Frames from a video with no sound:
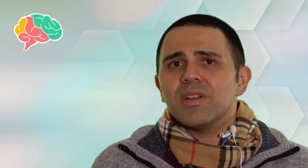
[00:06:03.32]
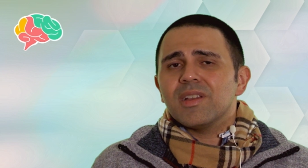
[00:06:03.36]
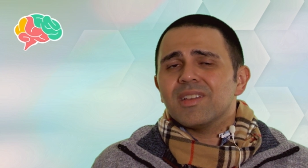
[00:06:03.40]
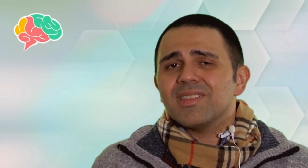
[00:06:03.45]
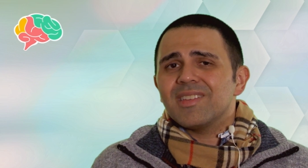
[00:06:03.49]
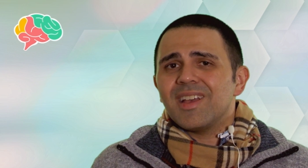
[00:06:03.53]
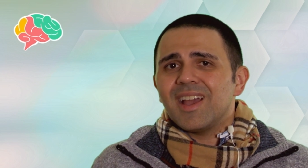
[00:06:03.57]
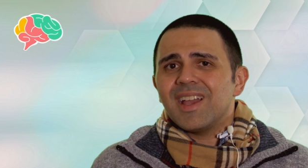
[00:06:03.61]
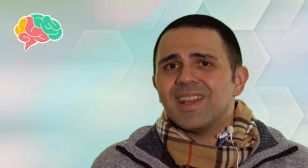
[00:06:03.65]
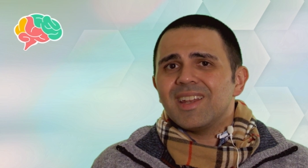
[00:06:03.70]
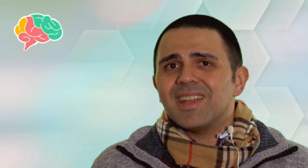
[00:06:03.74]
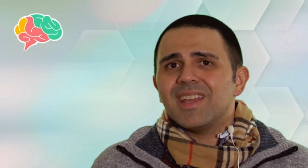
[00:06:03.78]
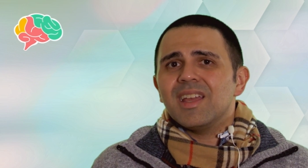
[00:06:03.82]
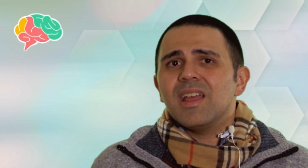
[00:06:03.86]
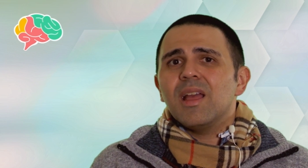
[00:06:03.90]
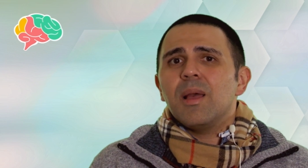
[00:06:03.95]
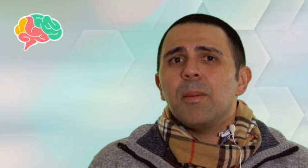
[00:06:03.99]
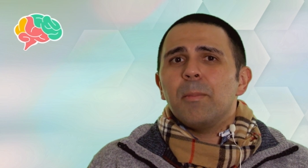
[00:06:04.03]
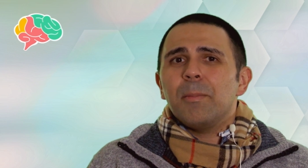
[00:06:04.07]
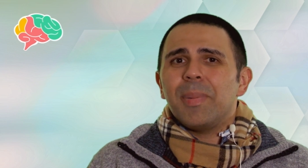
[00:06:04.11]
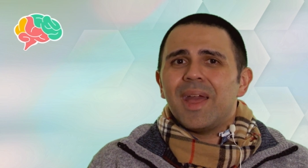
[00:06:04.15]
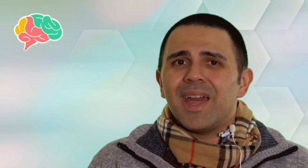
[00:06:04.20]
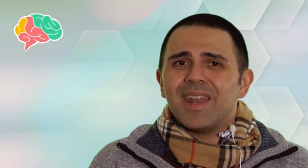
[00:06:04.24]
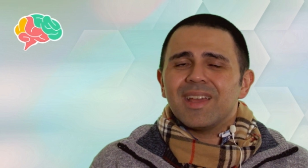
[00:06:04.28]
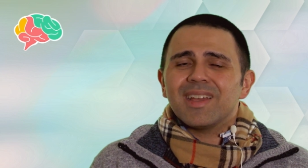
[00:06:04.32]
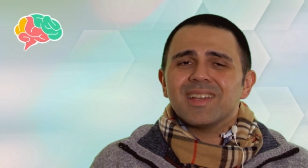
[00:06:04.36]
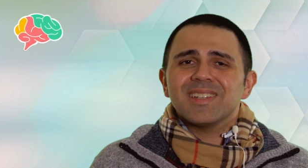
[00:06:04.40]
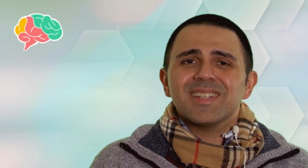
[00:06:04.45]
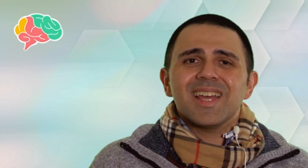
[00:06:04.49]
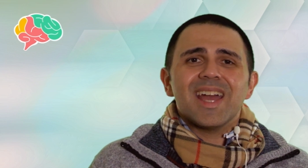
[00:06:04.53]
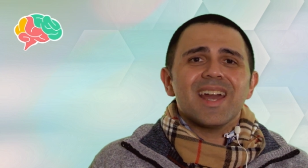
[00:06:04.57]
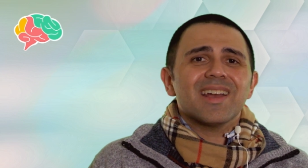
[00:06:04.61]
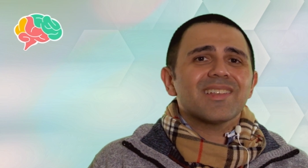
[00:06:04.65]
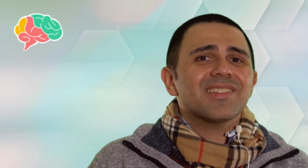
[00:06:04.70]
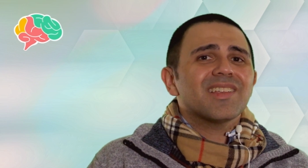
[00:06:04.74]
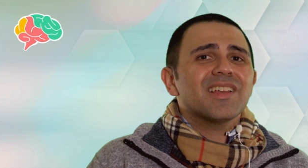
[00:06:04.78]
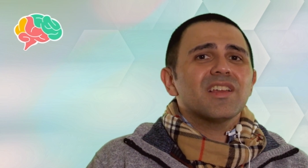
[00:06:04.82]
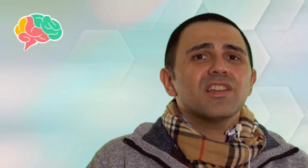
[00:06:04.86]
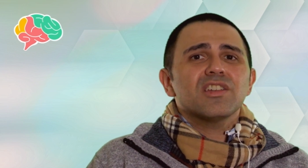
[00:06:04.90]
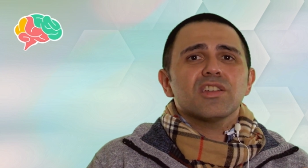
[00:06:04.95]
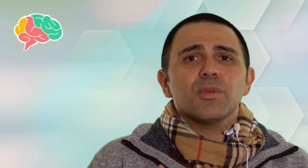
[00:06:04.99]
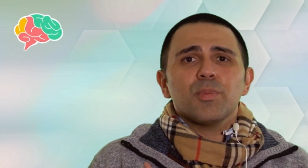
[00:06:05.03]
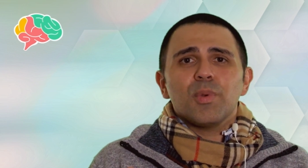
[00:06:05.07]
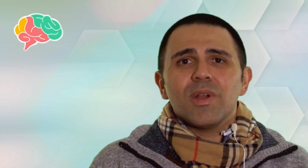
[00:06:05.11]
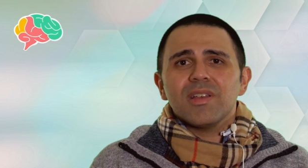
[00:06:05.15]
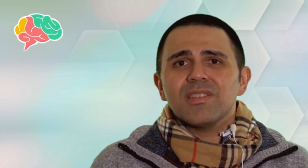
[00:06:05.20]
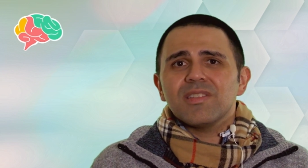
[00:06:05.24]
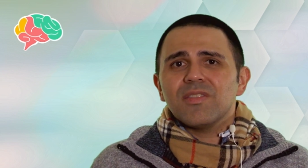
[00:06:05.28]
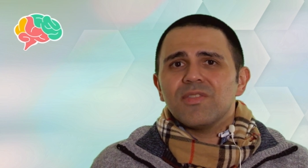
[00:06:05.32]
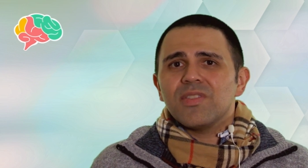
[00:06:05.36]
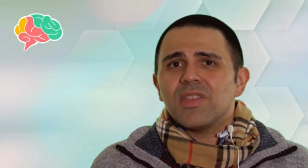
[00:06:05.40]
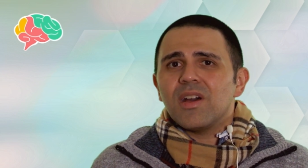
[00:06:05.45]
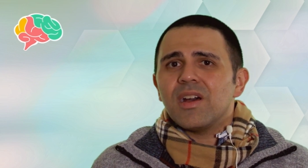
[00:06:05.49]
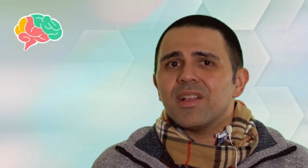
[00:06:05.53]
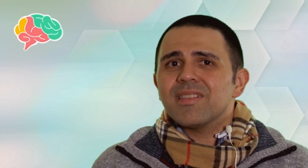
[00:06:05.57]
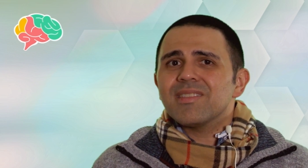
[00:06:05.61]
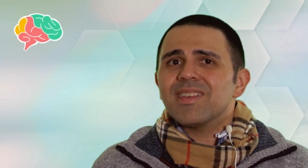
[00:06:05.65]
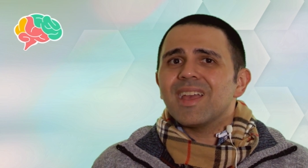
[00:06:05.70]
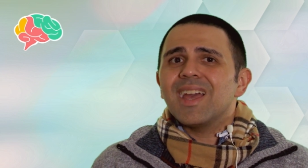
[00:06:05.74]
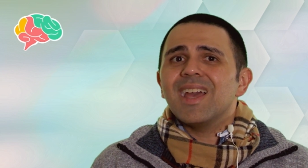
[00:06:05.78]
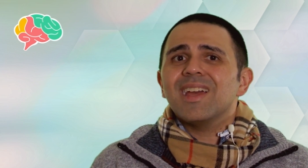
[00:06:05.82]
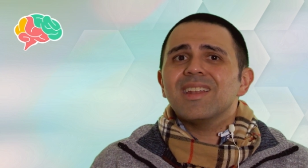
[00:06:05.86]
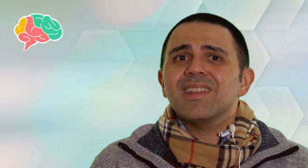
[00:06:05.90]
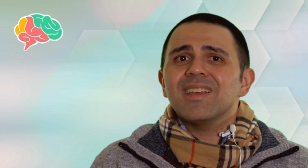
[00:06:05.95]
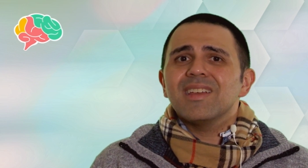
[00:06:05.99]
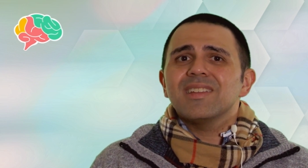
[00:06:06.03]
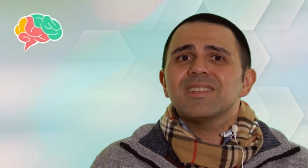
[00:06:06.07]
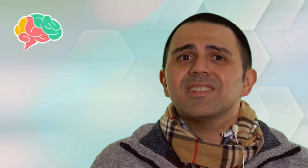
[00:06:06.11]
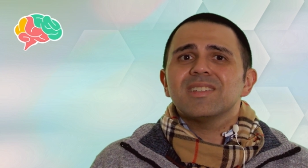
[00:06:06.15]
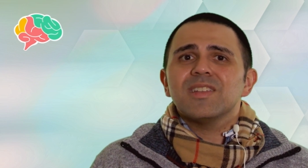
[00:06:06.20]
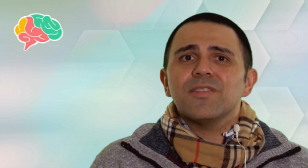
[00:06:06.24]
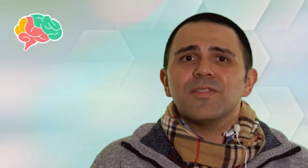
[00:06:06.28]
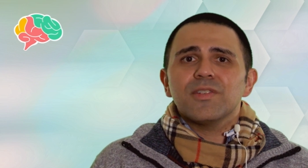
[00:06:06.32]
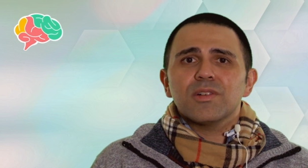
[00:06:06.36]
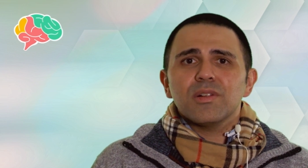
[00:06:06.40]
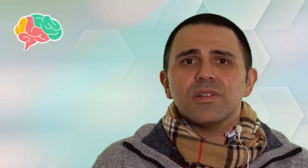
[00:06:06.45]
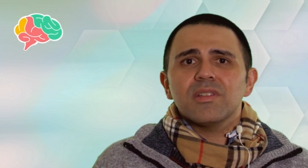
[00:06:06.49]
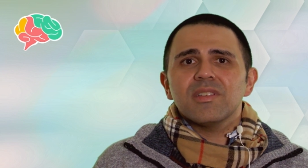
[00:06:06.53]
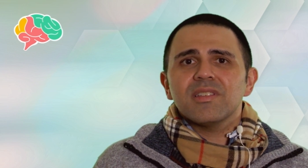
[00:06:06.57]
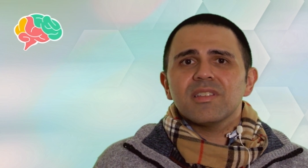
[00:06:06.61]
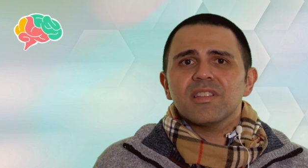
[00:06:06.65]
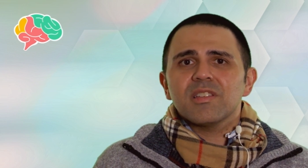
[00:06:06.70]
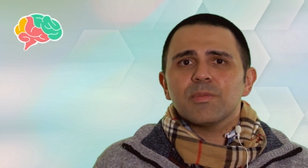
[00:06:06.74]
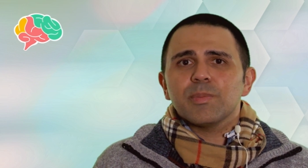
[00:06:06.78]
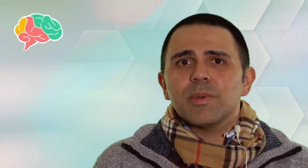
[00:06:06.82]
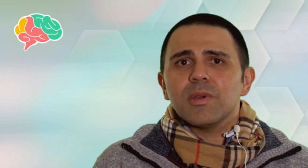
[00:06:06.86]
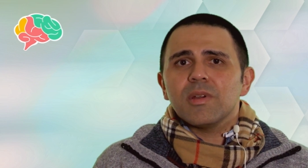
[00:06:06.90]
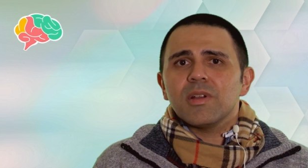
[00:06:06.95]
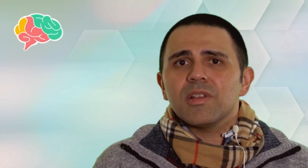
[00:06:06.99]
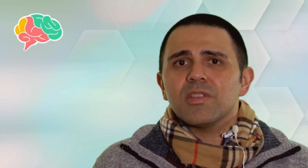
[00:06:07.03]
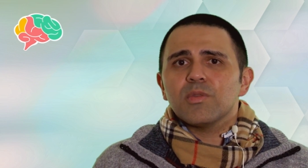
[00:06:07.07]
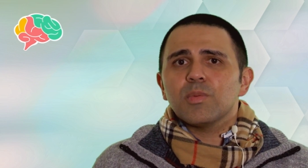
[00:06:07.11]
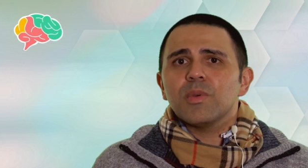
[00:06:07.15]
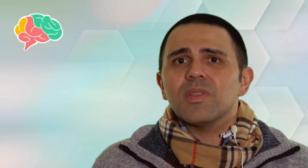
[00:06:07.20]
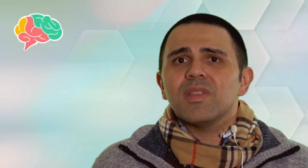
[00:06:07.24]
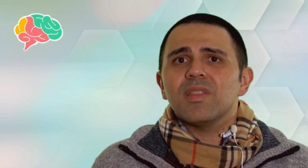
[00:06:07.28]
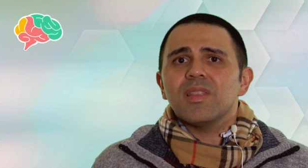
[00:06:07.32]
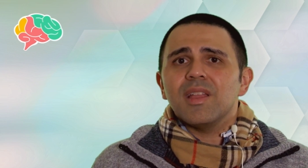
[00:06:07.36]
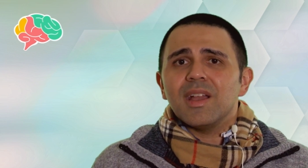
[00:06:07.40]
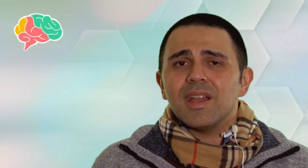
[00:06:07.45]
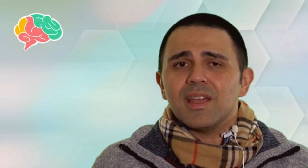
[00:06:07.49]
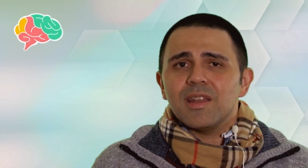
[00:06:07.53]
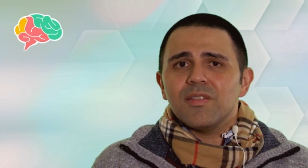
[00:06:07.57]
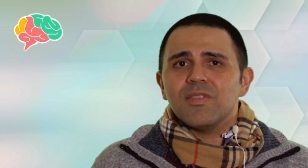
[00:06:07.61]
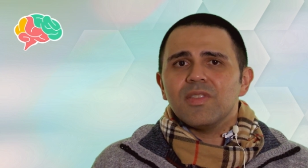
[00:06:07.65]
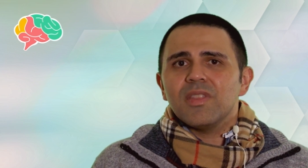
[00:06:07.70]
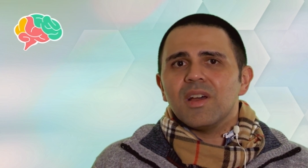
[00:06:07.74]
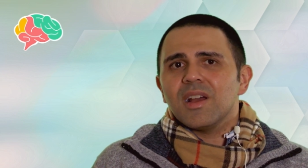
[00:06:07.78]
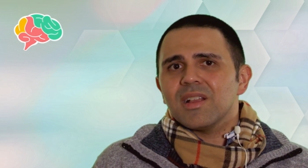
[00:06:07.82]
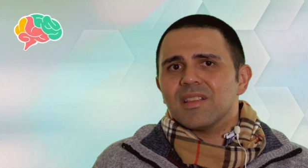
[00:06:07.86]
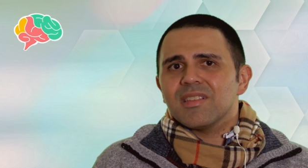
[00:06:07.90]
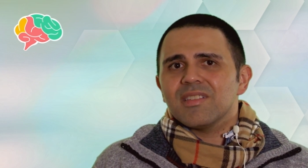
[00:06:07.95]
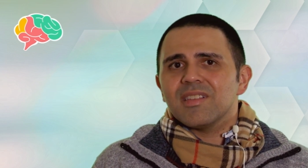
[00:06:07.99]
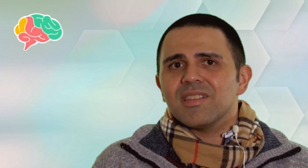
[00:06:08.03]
anxiety, panic attacks, depressive thoughts, and difficulties experienced with negative thought